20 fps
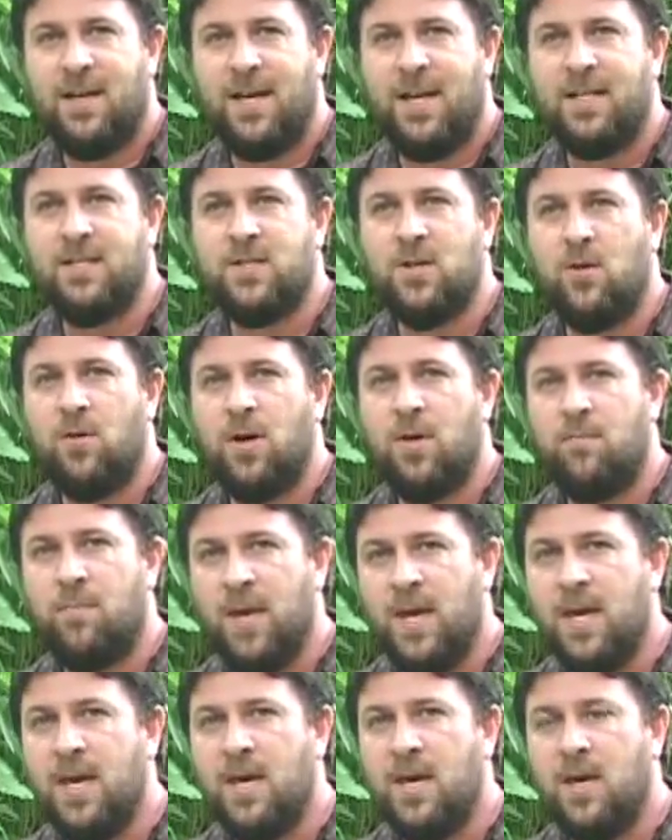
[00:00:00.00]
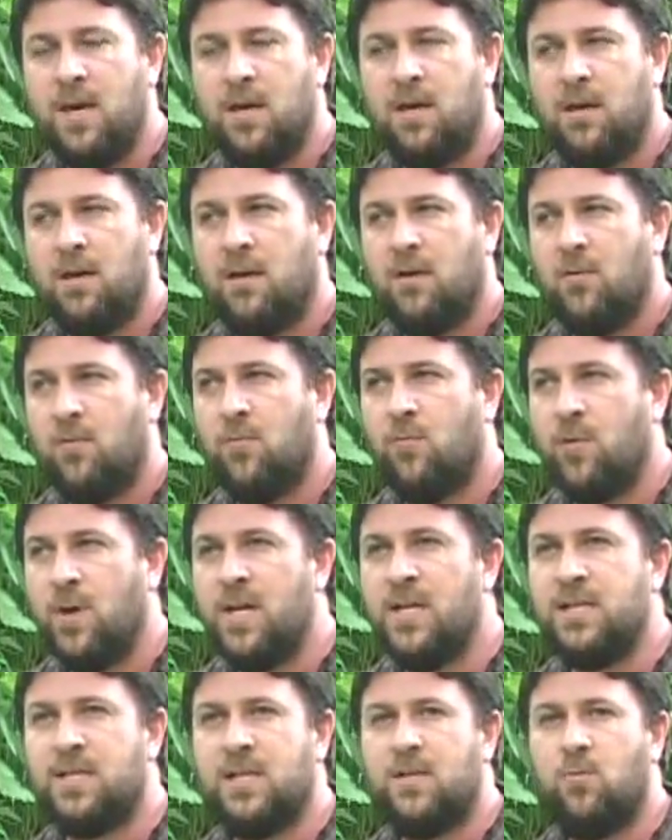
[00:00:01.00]
And so a big
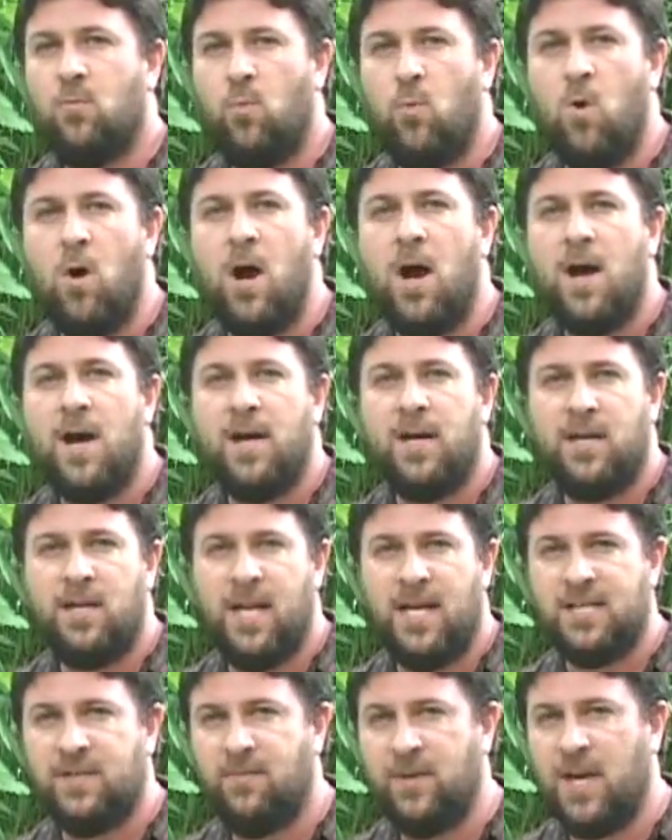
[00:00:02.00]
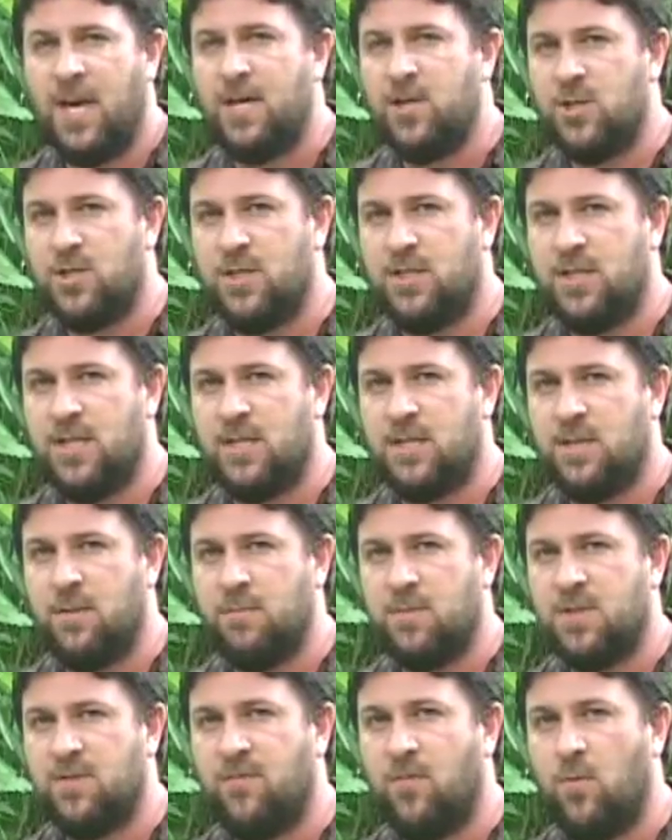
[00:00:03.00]
reason why classification
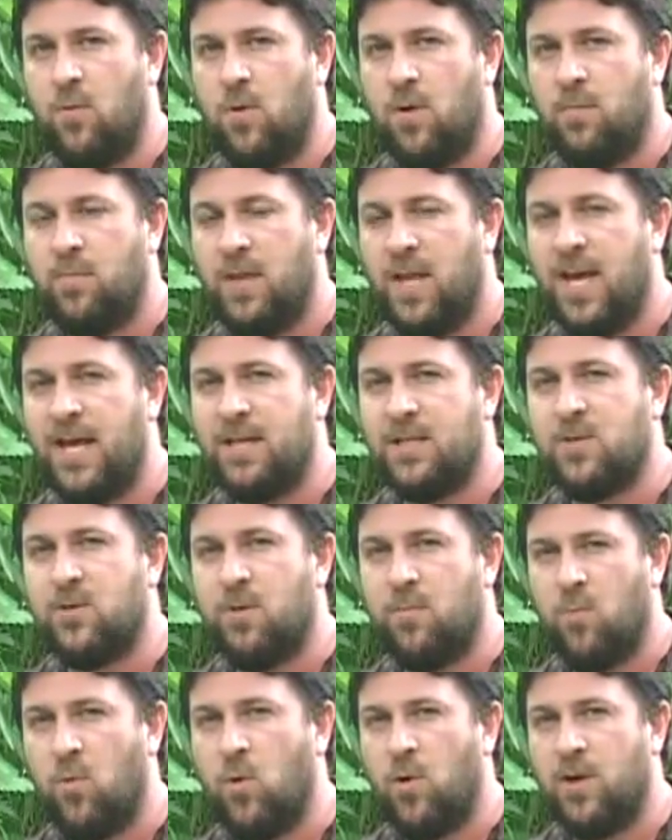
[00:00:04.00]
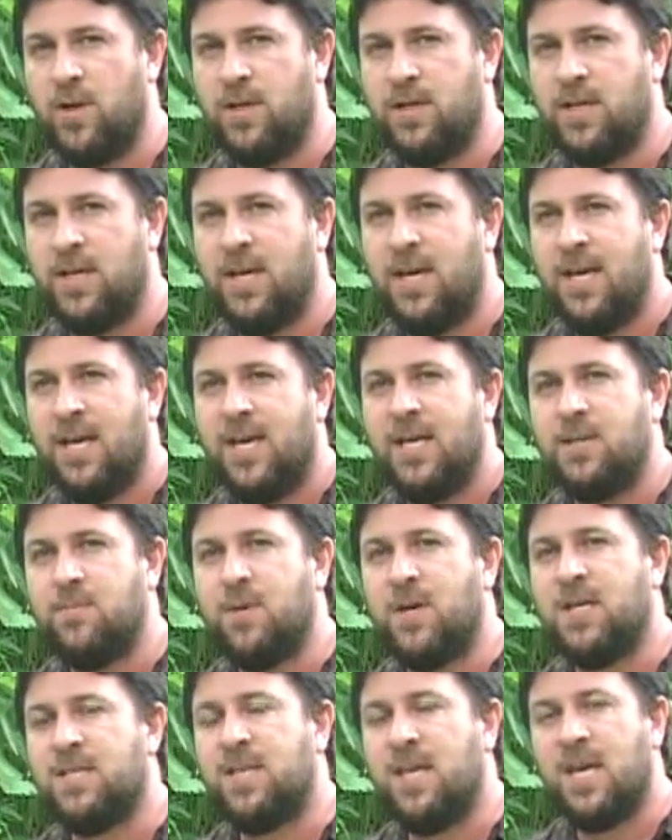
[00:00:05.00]
systems for plants are important is
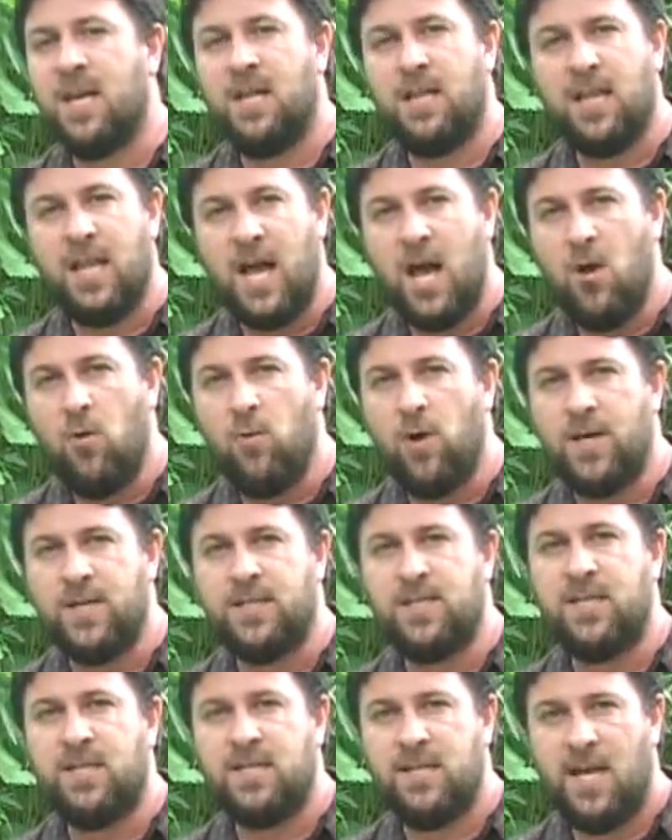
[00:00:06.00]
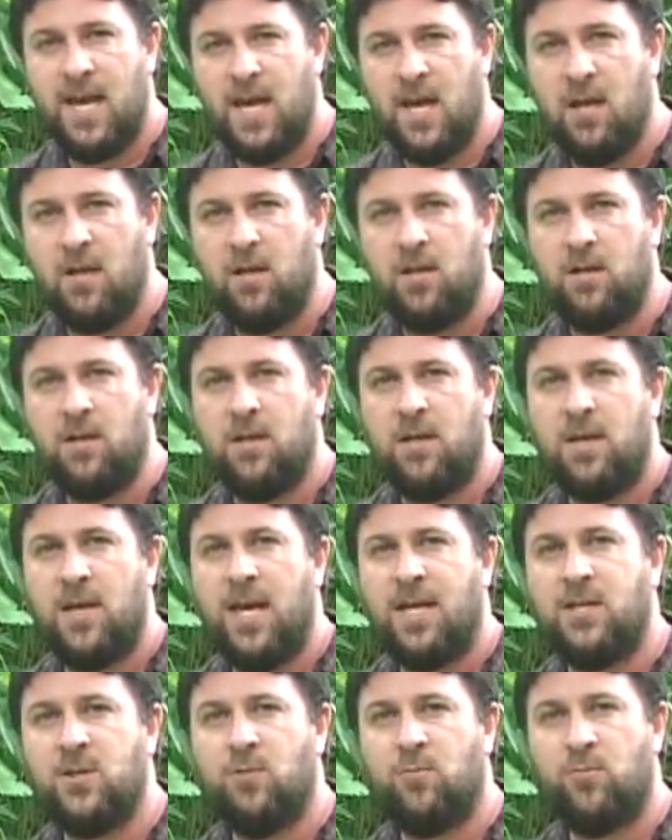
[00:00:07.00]
because they allow us to tell
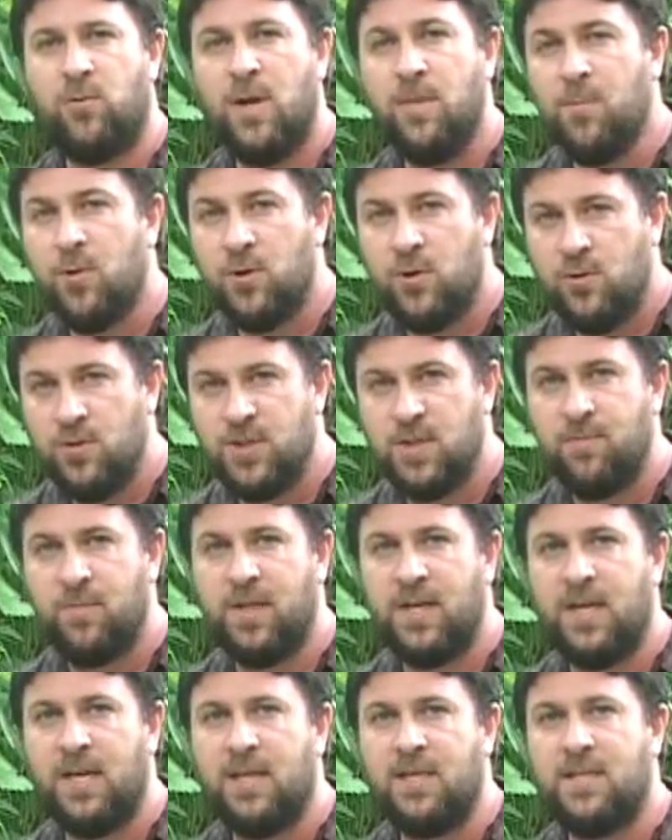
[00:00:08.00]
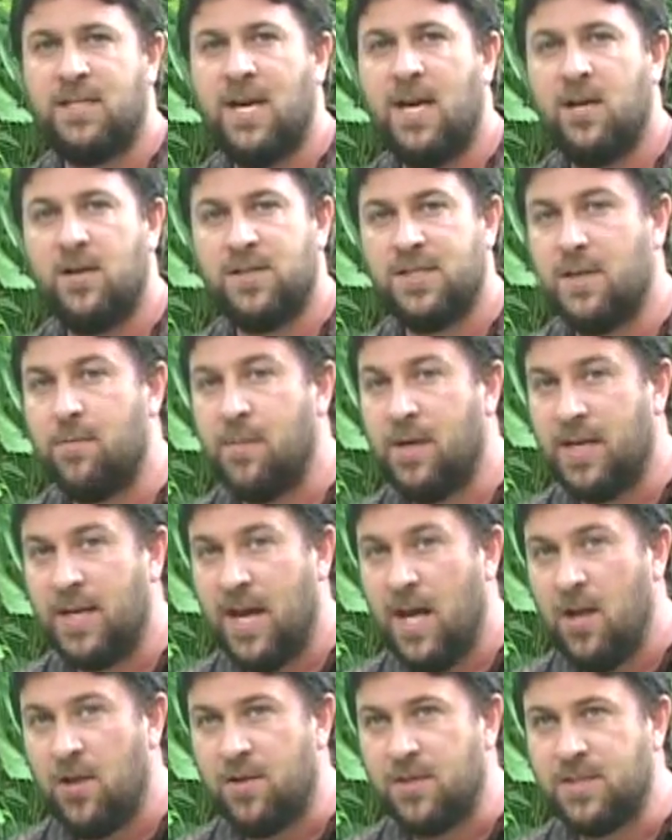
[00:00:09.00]
and to reproducibly tell somebody
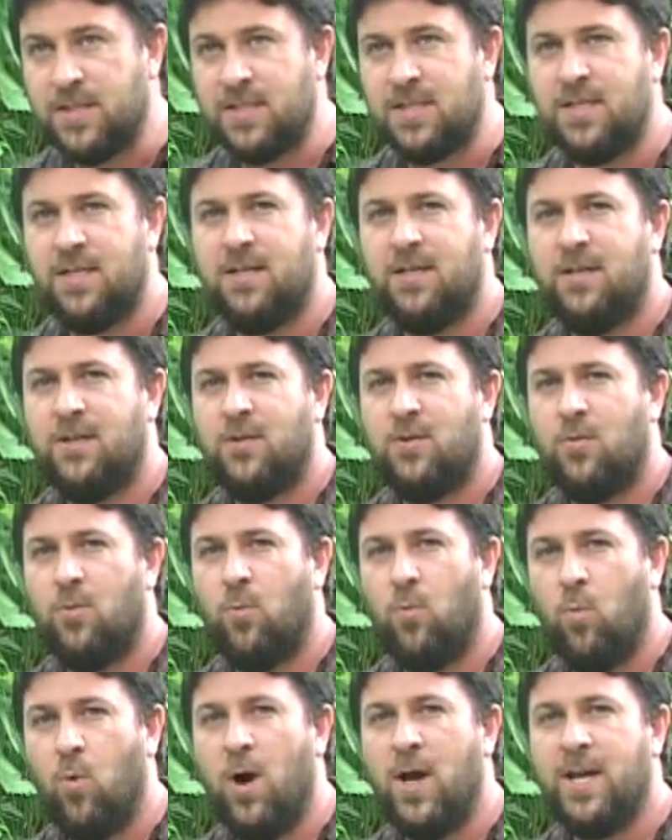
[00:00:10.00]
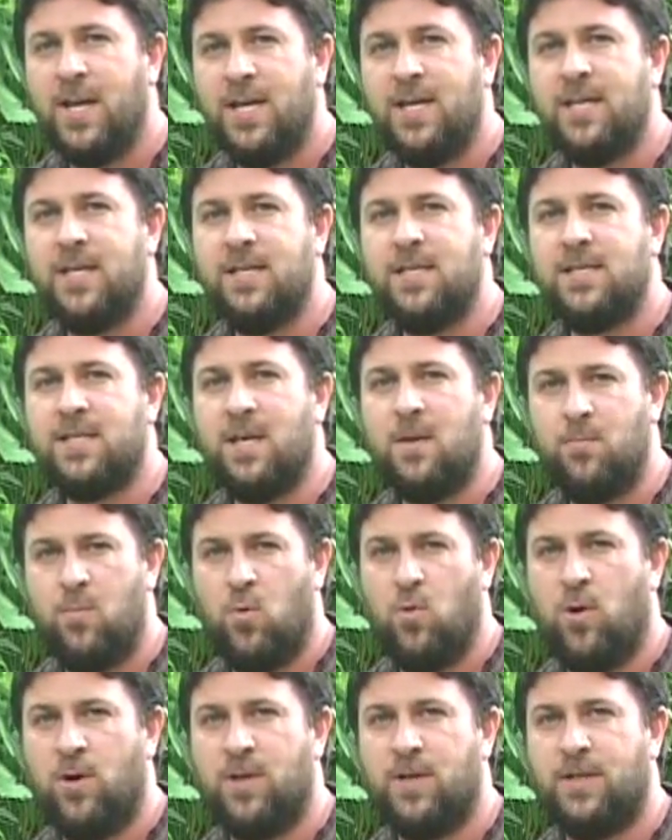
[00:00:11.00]
else what is
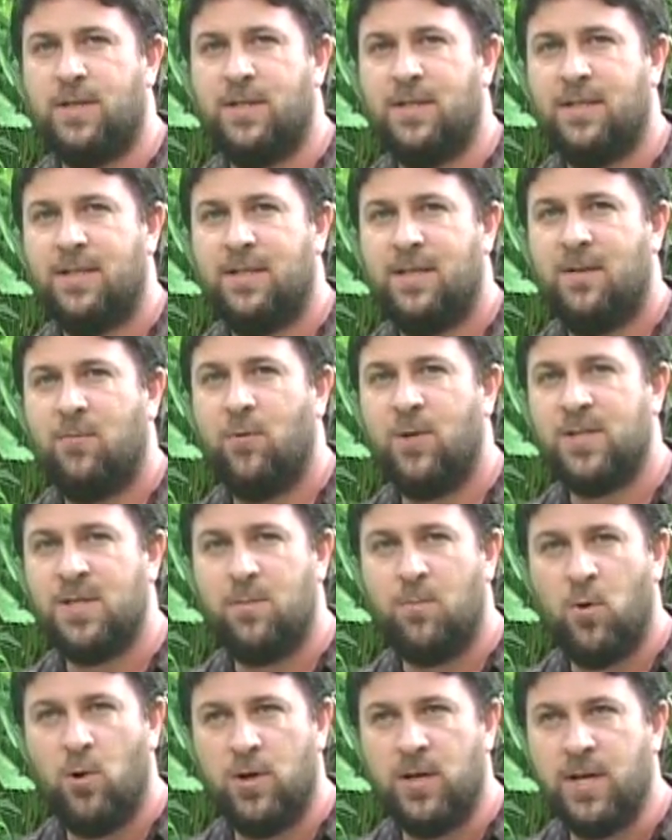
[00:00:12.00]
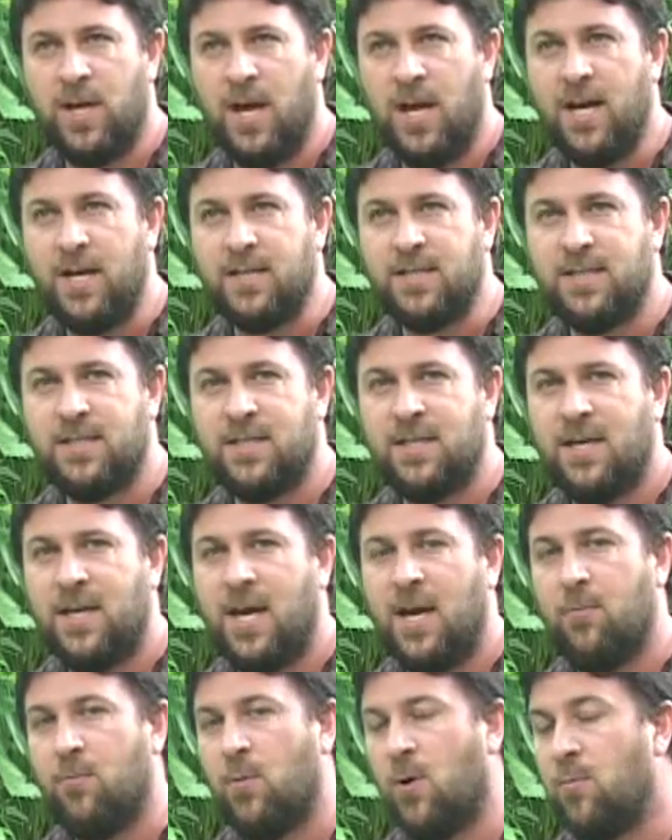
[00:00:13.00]
important, what's important to us,
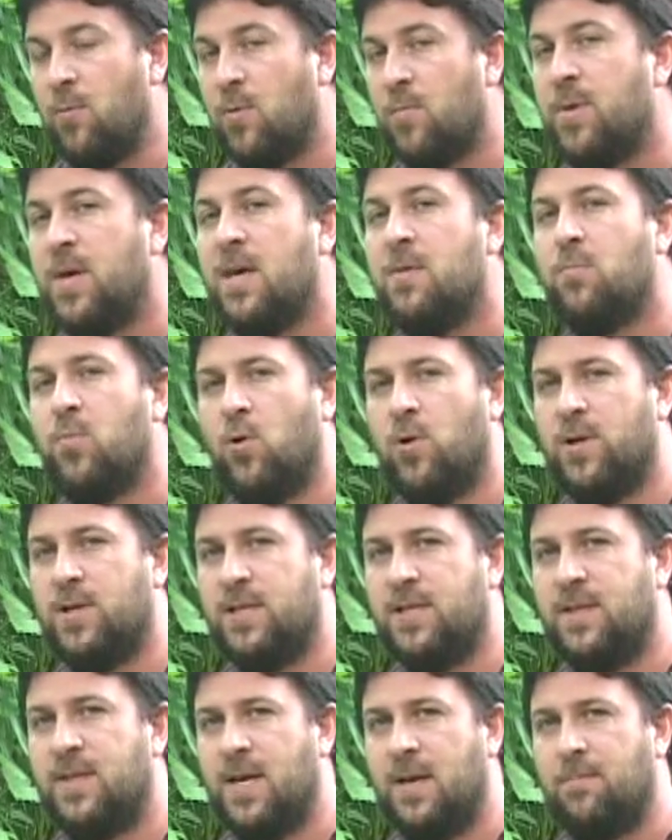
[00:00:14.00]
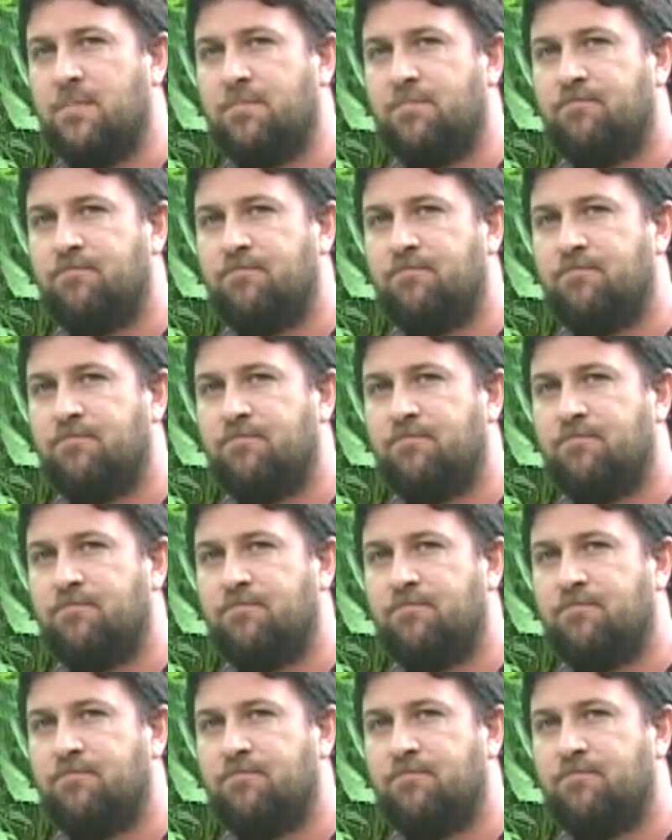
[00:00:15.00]
and what will be important to them.